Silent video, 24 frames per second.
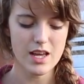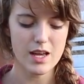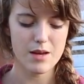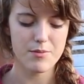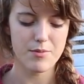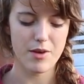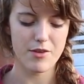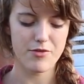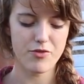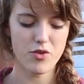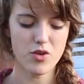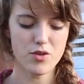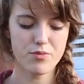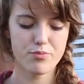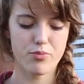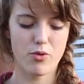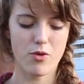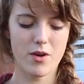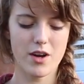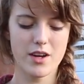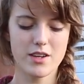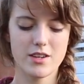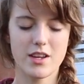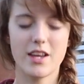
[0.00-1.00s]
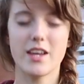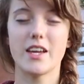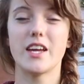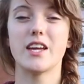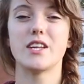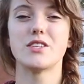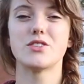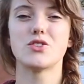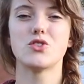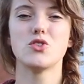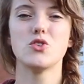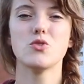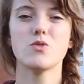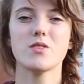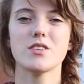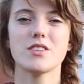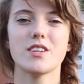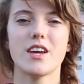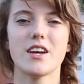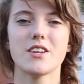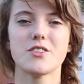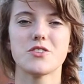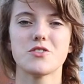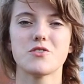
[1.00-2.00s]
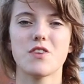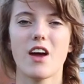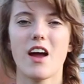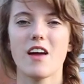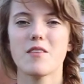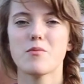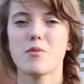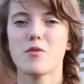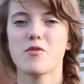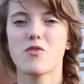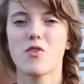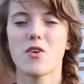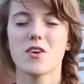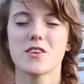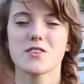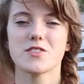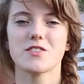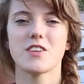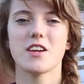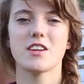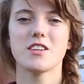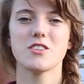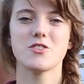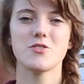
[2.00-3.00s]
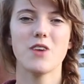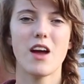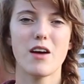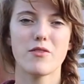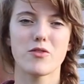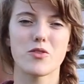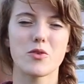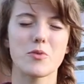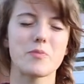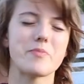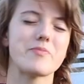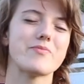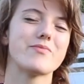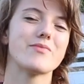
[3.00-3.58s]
My fourth point is do a test drive before extended travel.